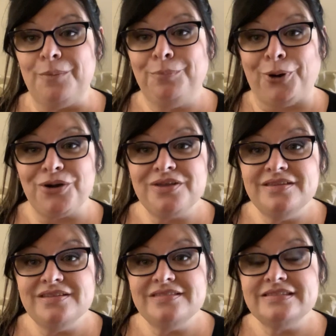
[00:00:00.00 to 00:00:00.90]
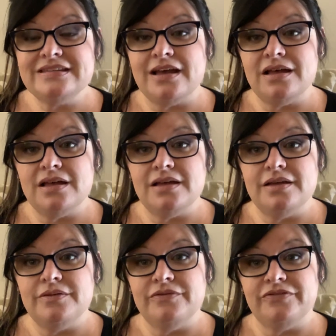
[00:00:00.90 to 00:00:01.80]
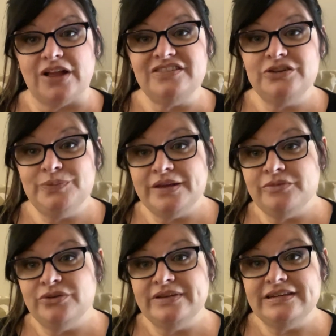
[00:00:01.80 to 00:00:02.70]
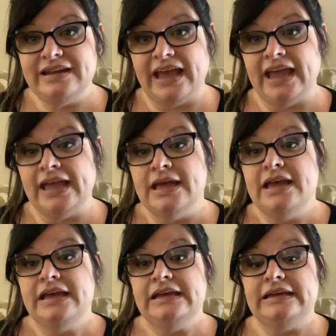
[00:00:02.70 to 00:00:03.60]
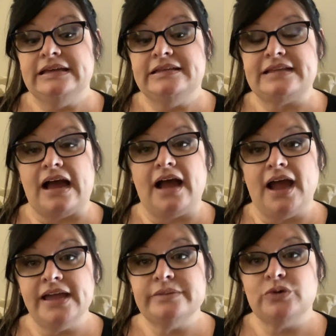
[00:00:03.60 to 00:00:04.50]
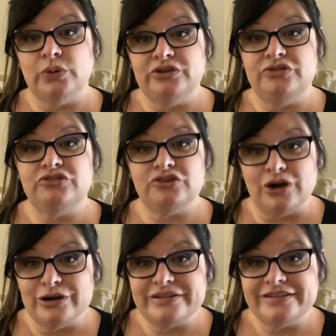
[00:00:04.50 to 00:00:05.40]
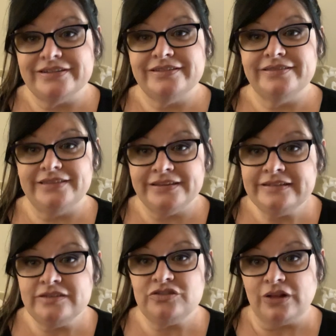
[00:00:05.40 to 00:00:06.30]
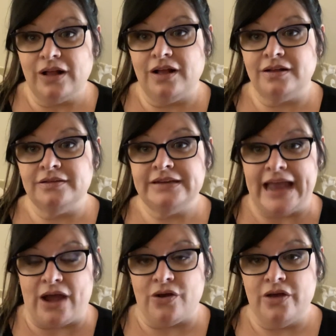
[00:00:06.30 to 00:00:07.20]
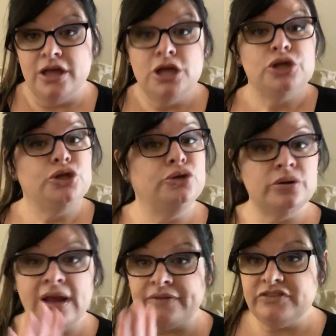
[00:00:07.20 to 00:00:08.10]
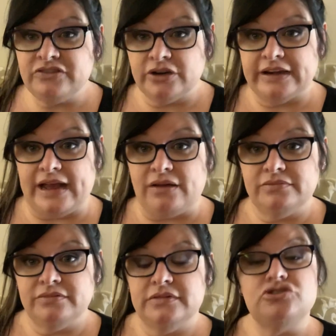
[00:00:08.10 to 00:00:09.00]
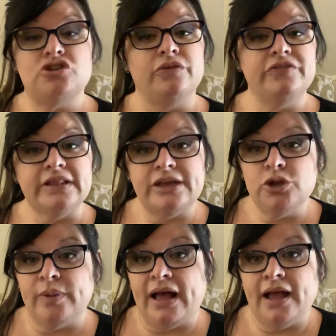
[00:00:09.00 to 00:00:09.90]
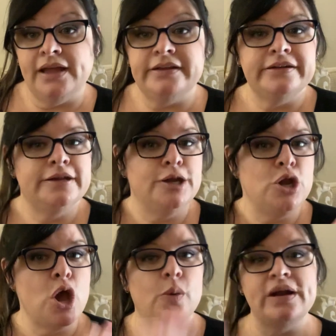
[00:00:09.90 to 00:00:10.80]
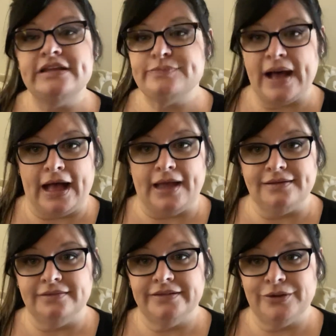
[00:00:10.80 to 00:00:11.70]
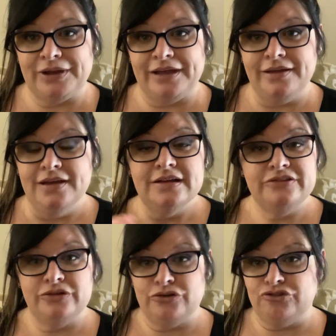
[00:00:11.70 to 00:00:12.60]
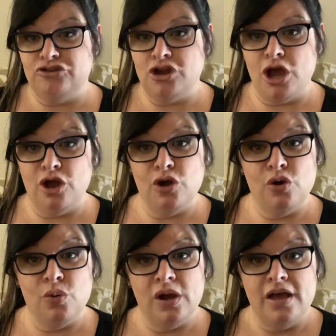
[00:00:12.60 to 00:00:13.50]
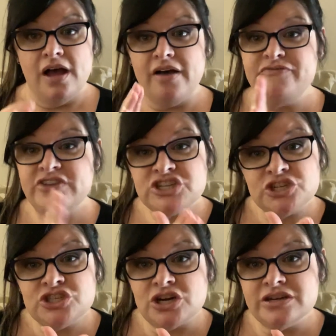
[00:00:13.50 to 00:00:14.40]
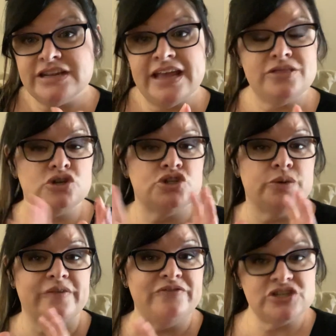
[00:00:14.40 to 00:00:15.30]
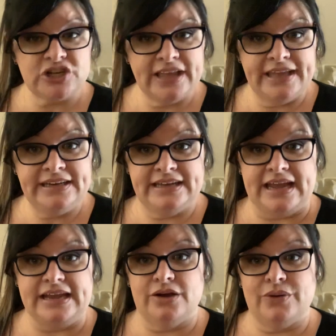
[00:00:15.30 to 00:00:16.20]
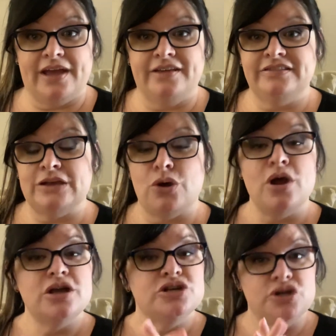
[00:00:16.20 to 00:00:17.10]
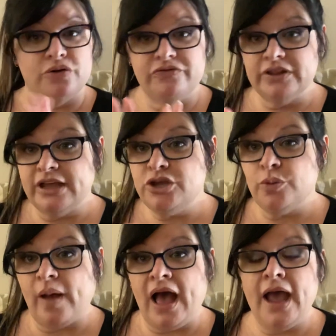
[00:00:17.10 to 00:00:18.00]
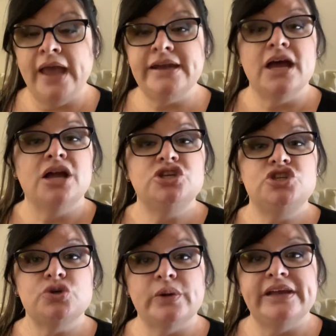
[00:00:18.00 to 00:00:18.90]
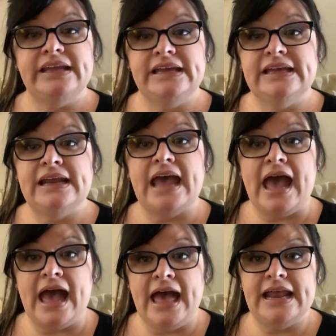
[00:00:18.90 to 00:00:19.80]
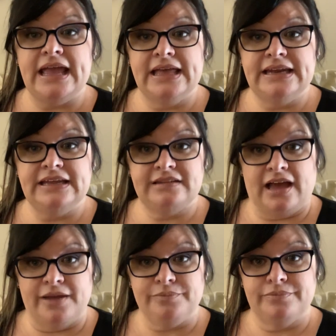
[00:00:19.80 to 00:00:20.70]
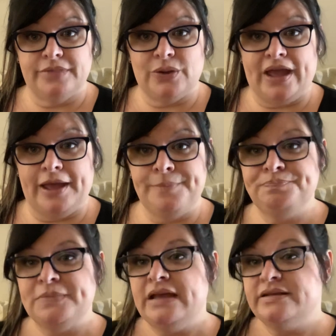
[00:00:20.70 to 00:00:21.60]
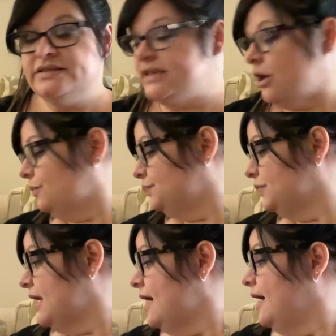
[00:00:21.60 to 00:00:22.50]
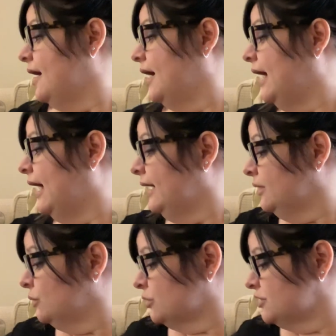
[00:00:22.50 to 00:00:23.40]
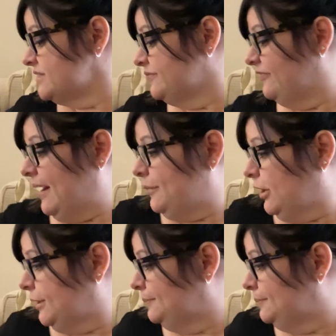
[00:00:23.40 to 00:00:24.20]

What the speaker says: part of this Flosstube that I'm doing today is I am going to start this stitch along now. You don't have to start it now. Don't feel like you're behind. No one is behind, okay? So there's no official start date. There's no official end date, okay? So don't feel like you're behind. Join in at any time, okay? So I ordered some fabric